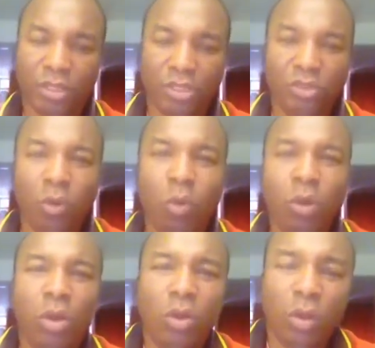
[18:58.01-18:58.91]

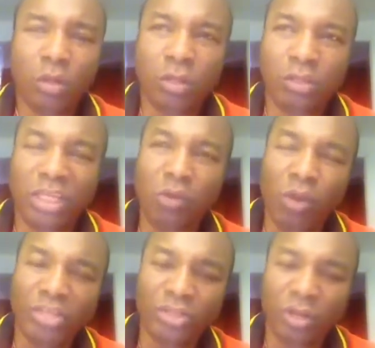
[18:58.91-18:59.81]
So the
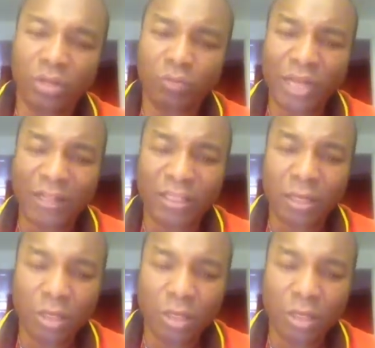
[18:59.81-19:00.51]
question that